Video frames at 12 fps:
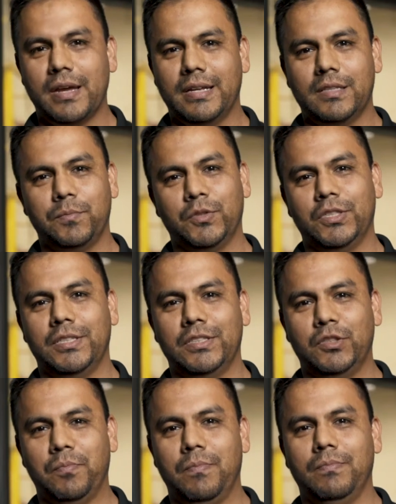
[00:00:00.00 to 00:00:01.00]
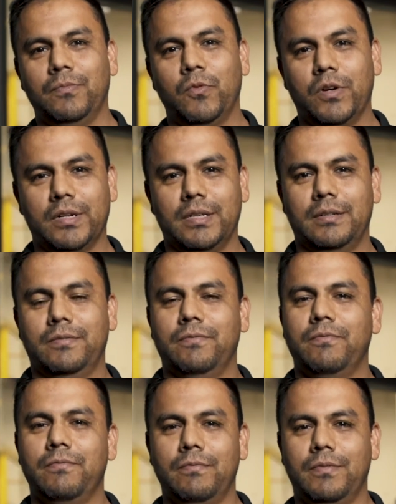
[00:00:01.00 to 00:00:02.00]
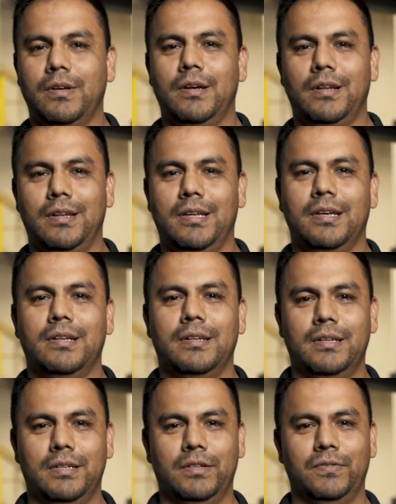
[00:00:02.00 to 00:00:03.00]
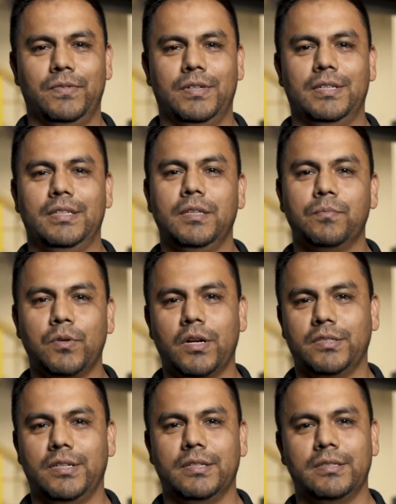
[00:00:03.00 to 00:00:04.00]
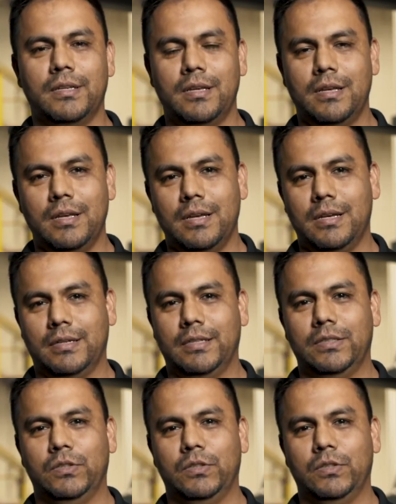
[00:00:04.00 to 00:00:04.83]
I get the opportunity to work on a lot of neat projects. I get